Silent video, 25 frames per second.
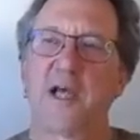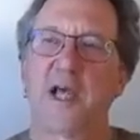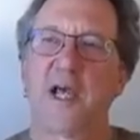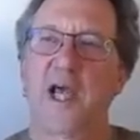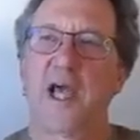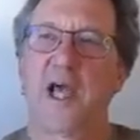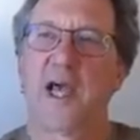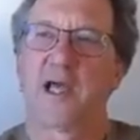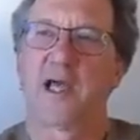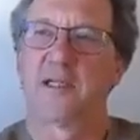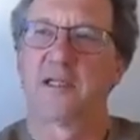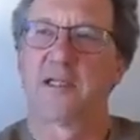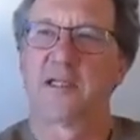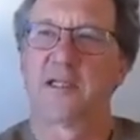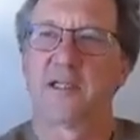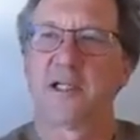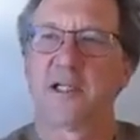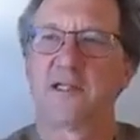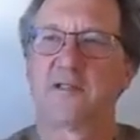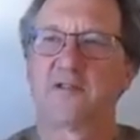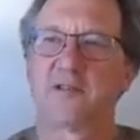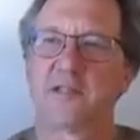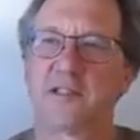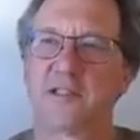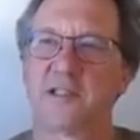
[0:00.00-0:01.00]
And
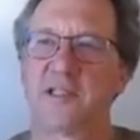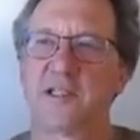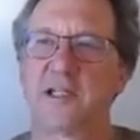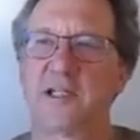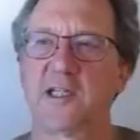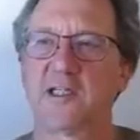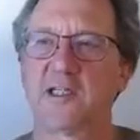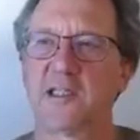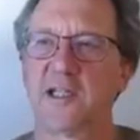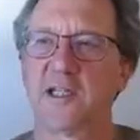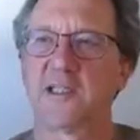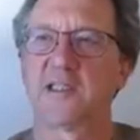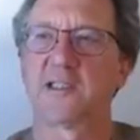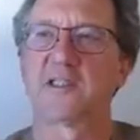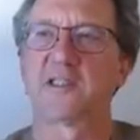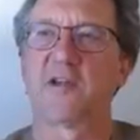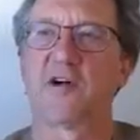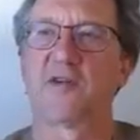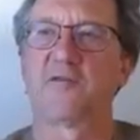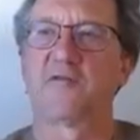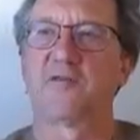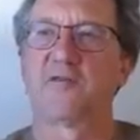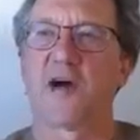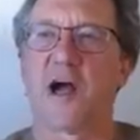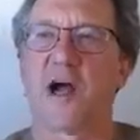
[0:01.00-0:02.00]
interestingly,
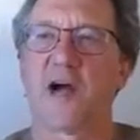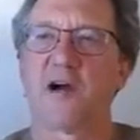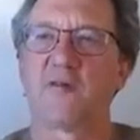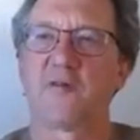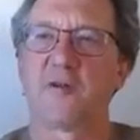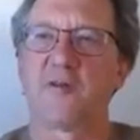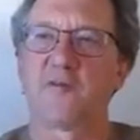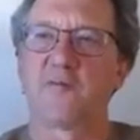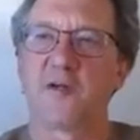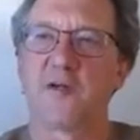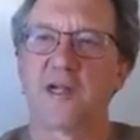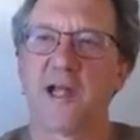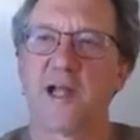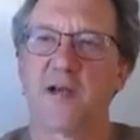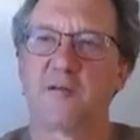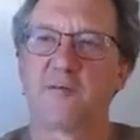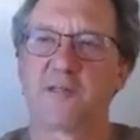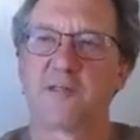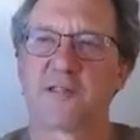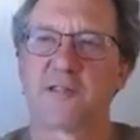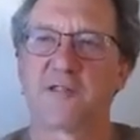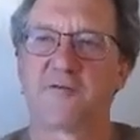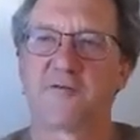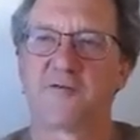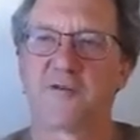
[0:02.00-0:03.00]
so far we've been
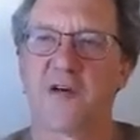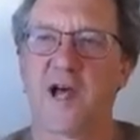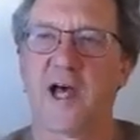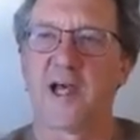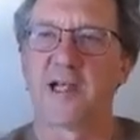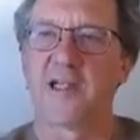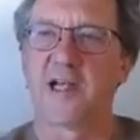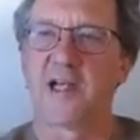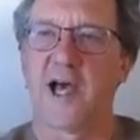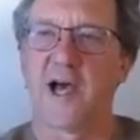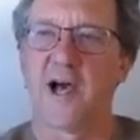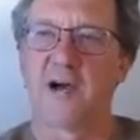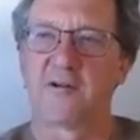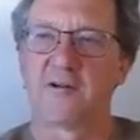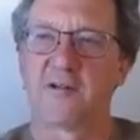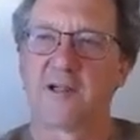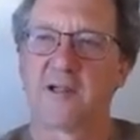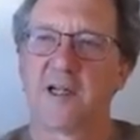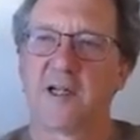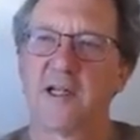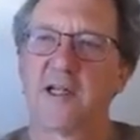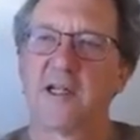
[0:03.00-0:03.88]
able to find out